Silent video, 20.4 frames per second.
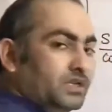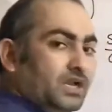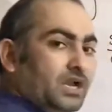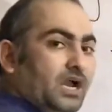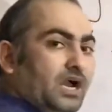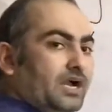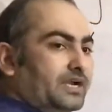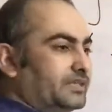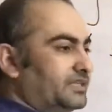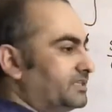
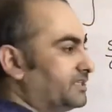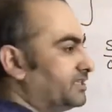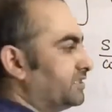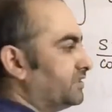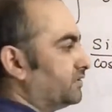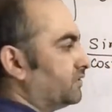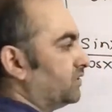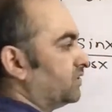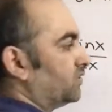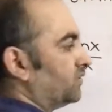and this is
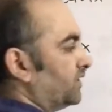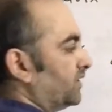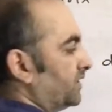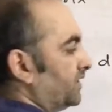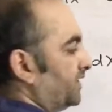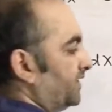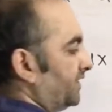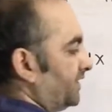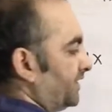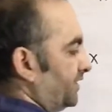equal to what,
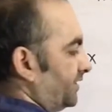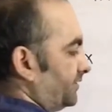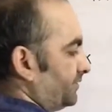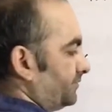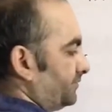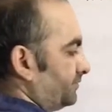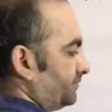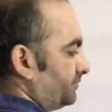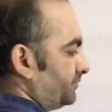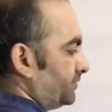dt.
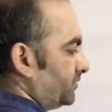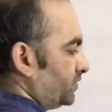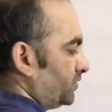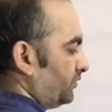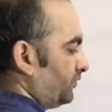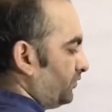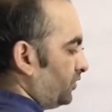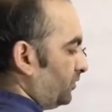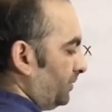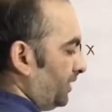So
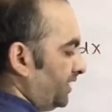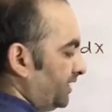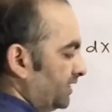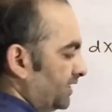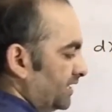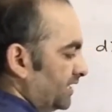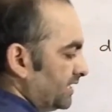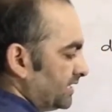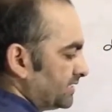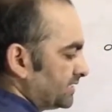from here
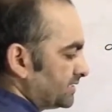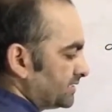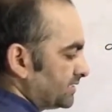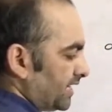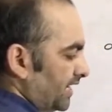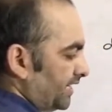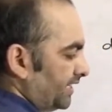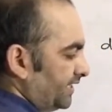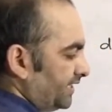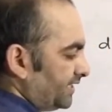
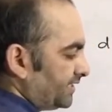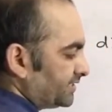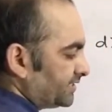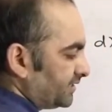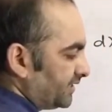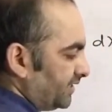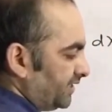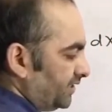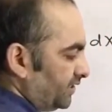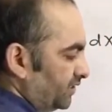sin x
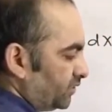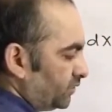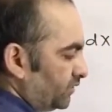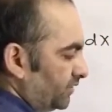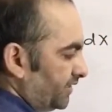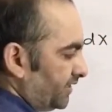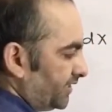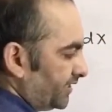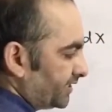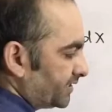into
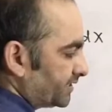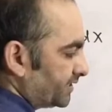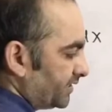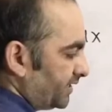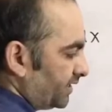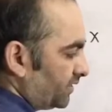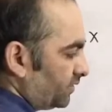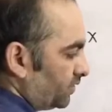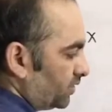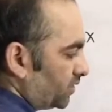dx
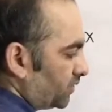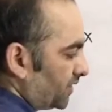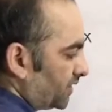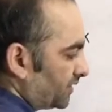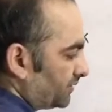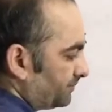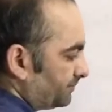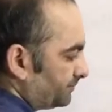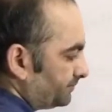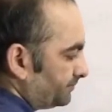equal to what,
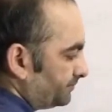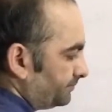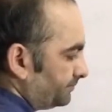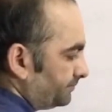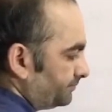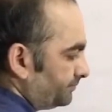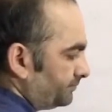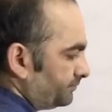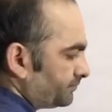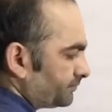
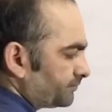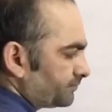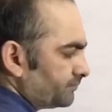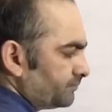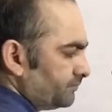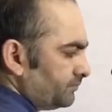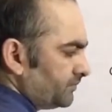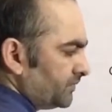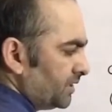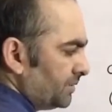
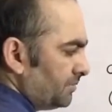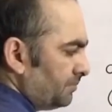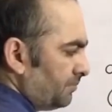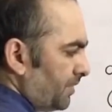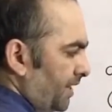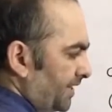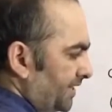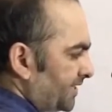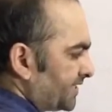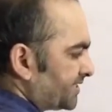
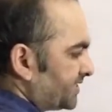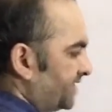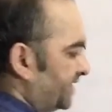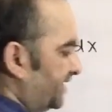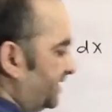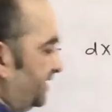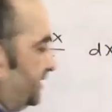minus dt.